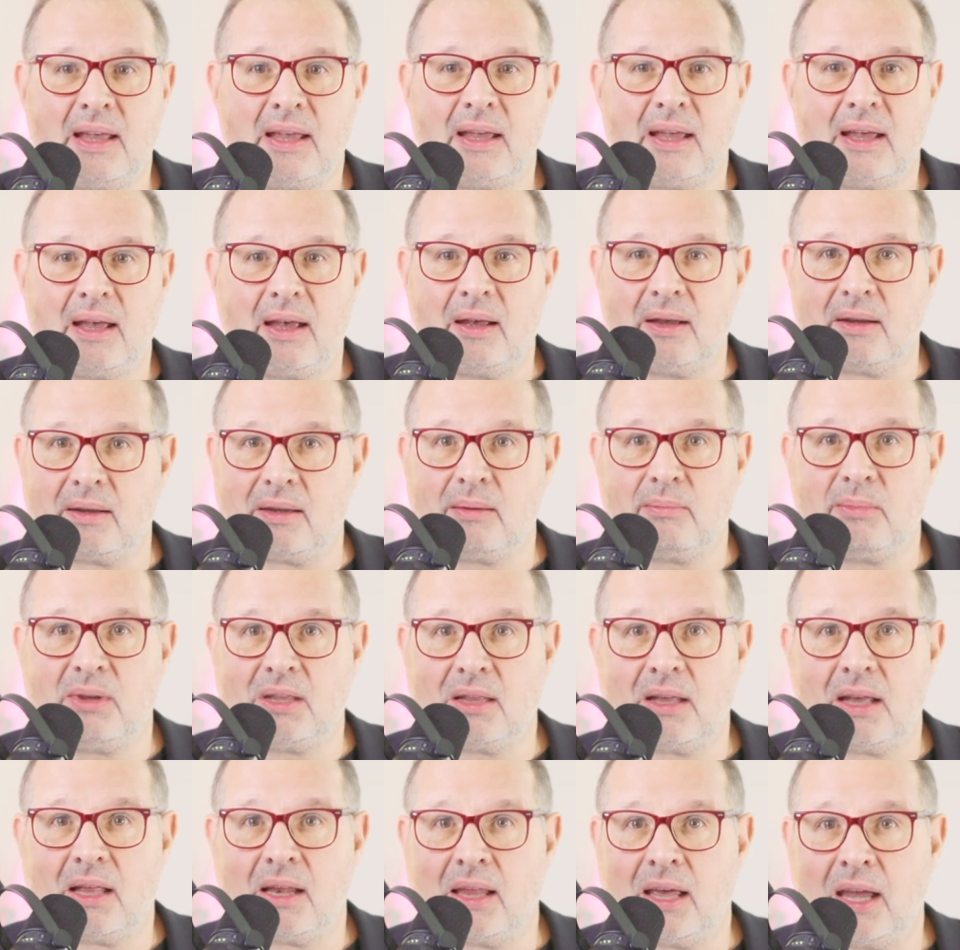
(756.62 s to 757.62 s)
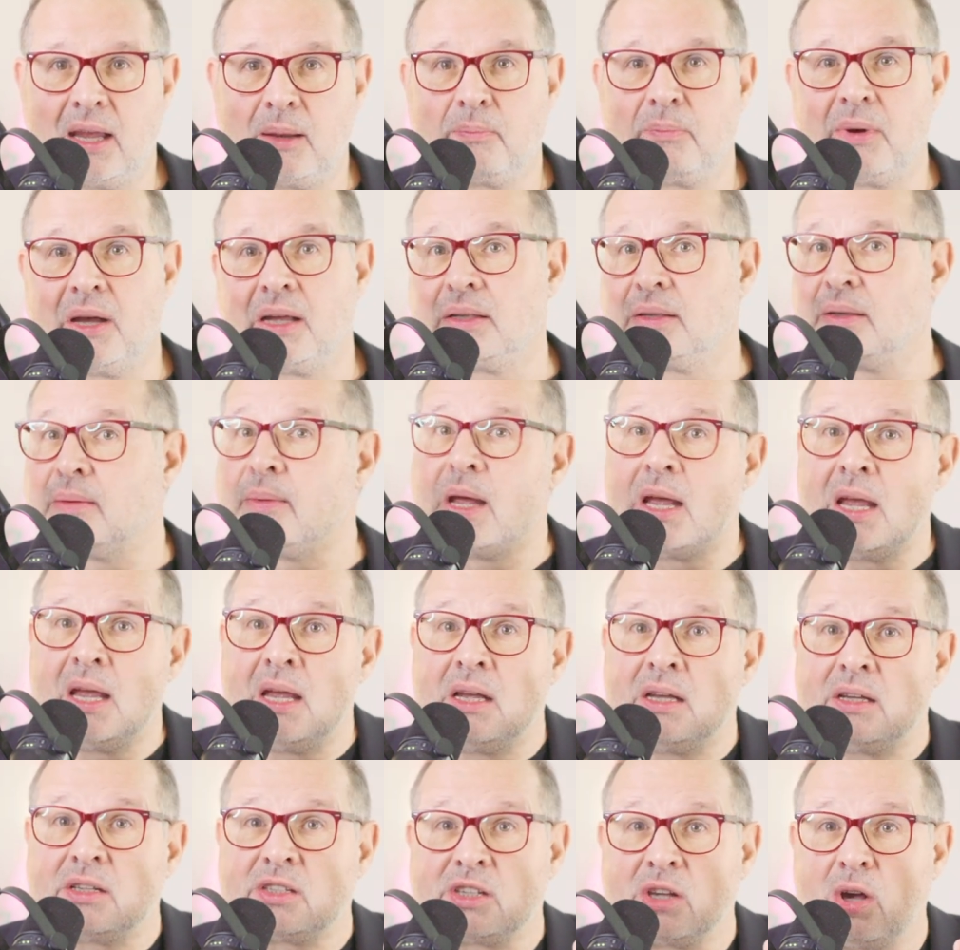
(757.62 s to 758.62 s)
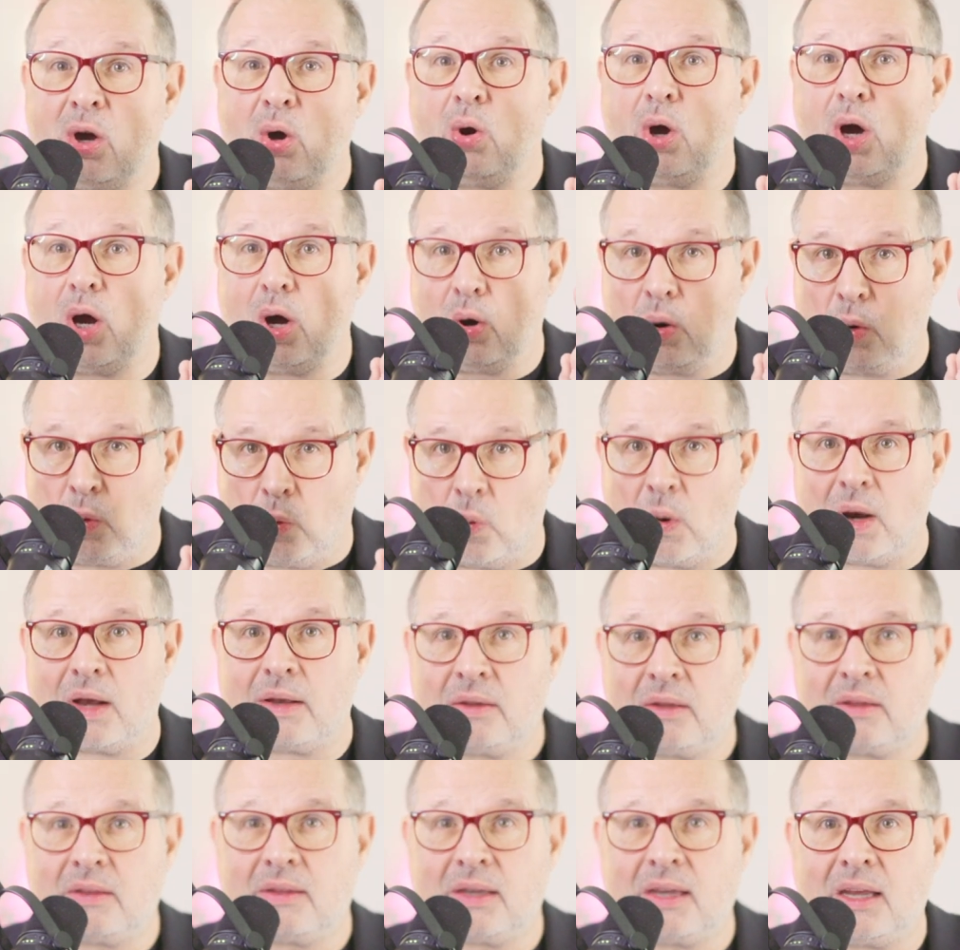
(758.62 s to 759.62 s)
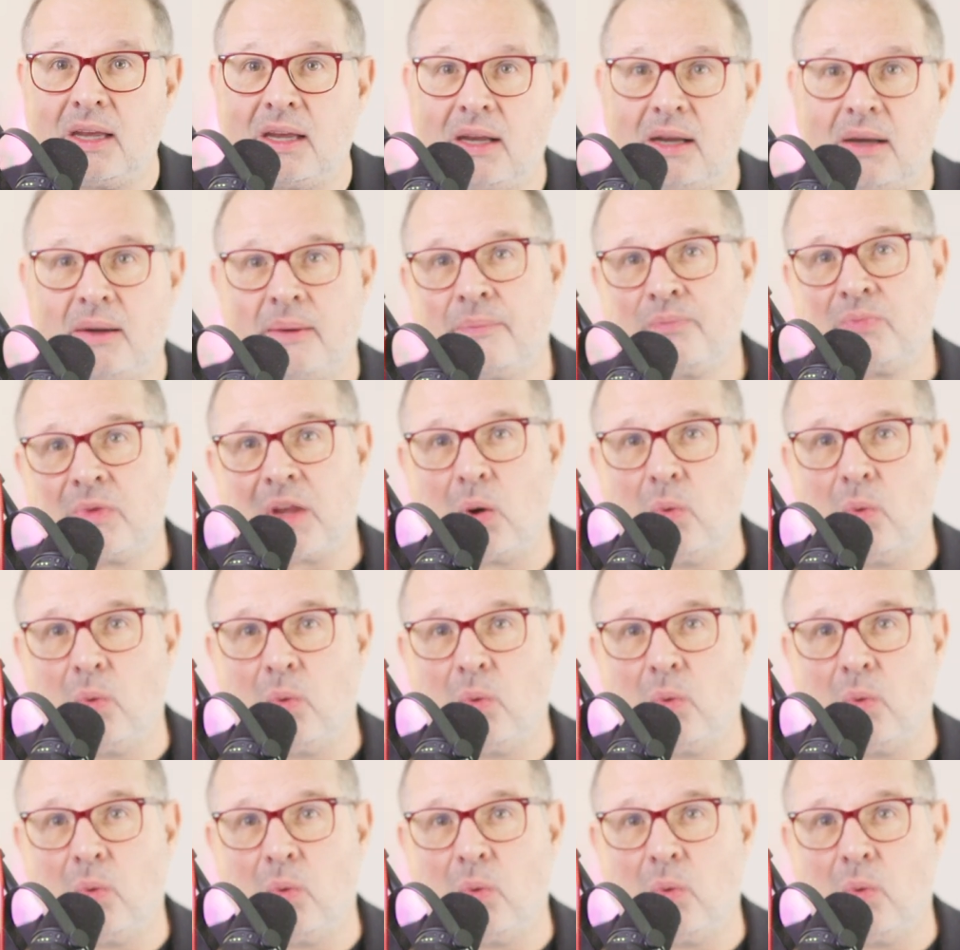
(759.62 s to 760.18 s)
uh, give me that like button. So one thing,